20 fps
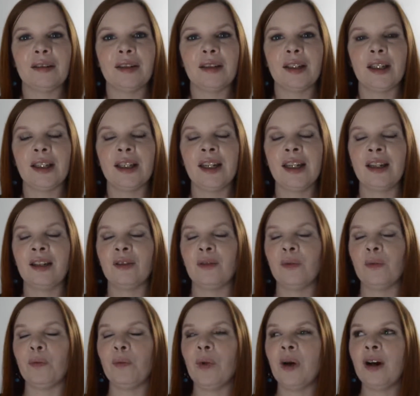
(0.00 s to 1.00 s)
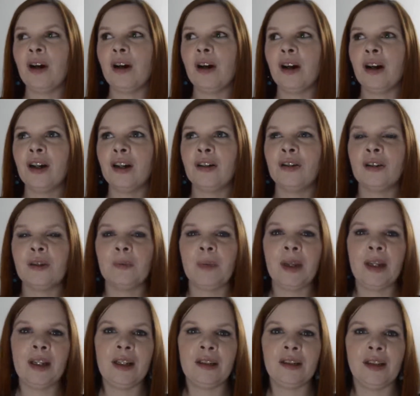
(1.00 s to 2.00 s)
Again, what are you
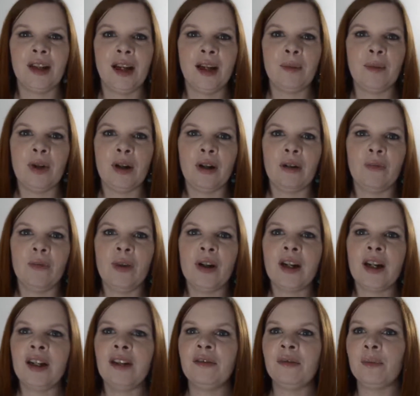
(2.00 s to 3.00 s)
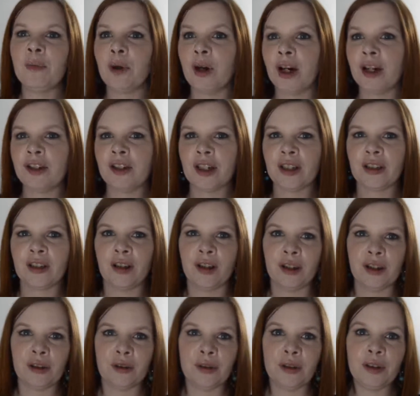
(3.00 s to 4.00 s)
spending time on? What kind of projects
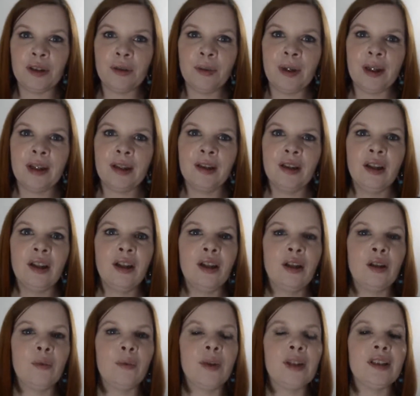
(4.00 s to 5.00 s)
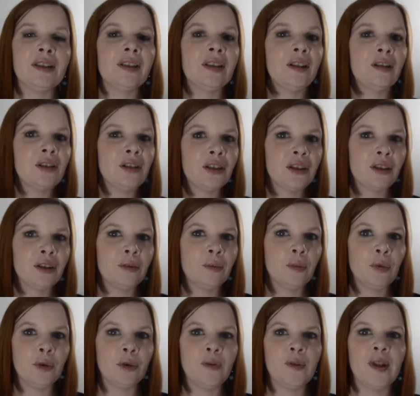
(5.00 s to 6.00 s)
are you doing? What skills are you
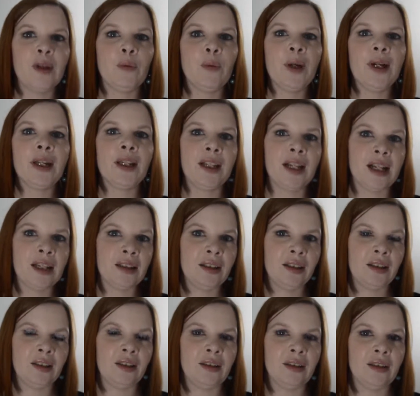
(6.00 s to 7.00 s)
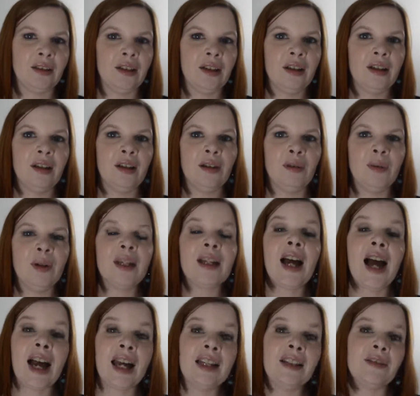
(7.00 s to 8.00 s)
improving? What
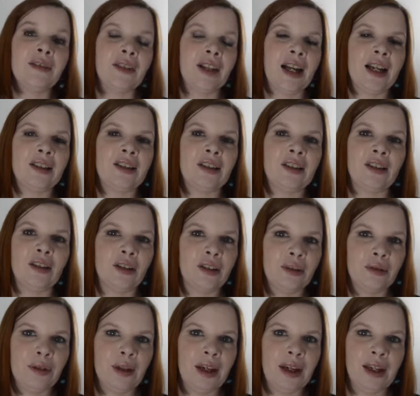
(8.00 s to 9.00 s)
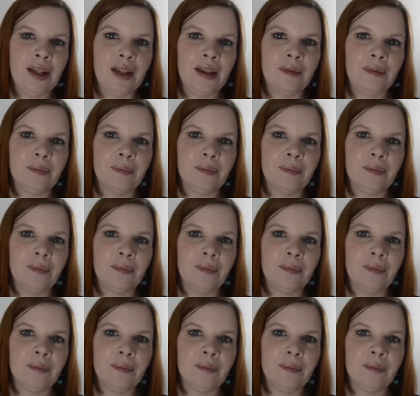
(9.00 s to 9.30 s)
kind of classes are you taking?